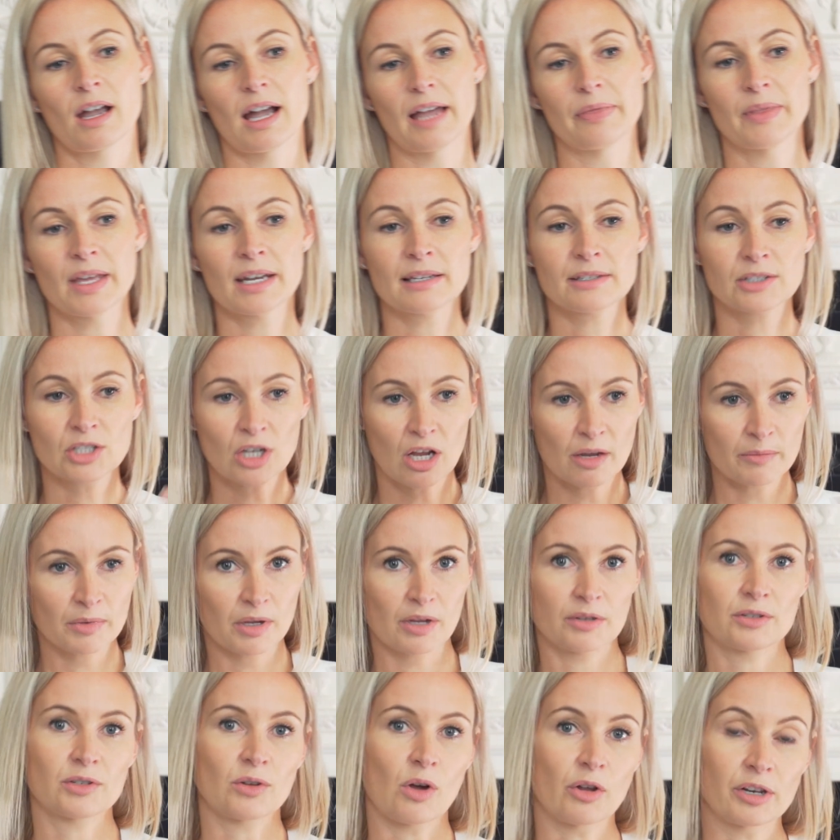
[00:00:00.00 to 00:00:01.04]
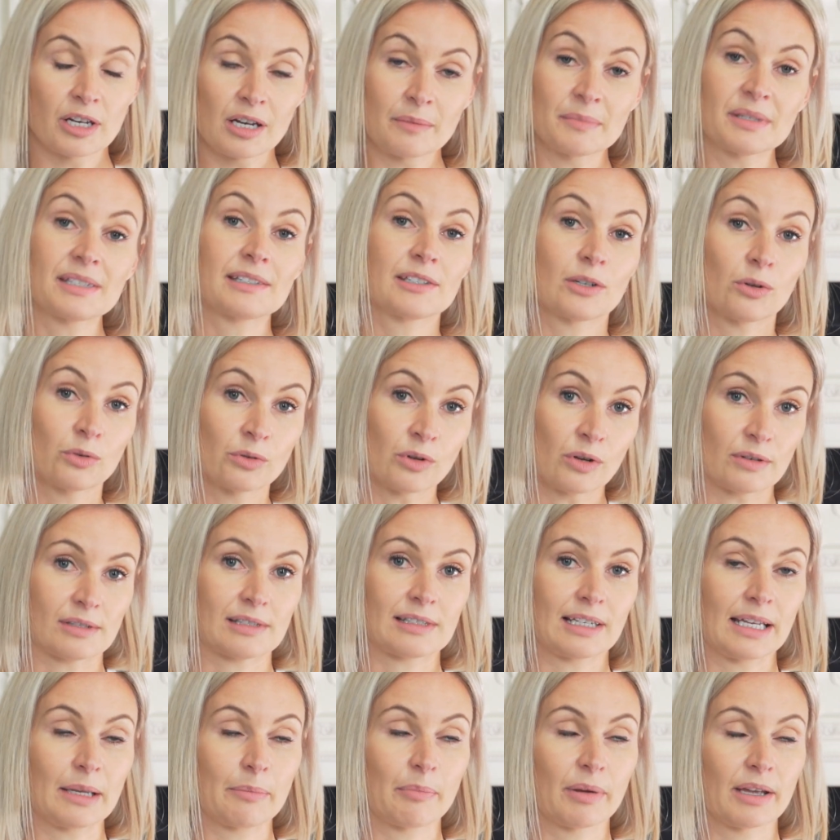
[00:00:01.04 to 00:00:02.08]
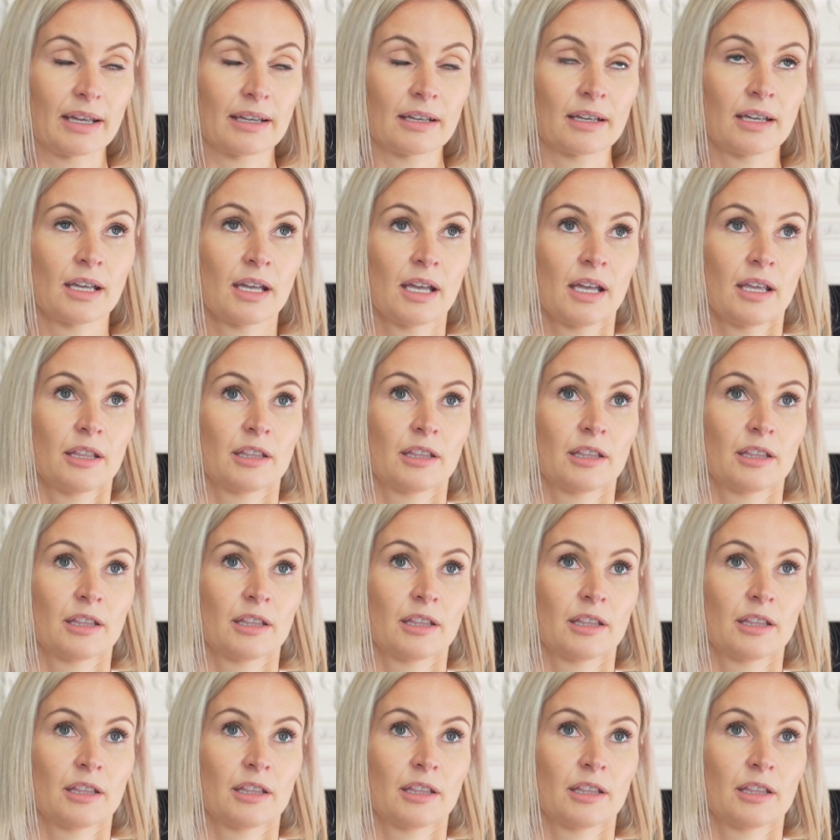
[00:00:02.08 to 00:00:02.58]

And then as time goes on and I'm still not sleeping,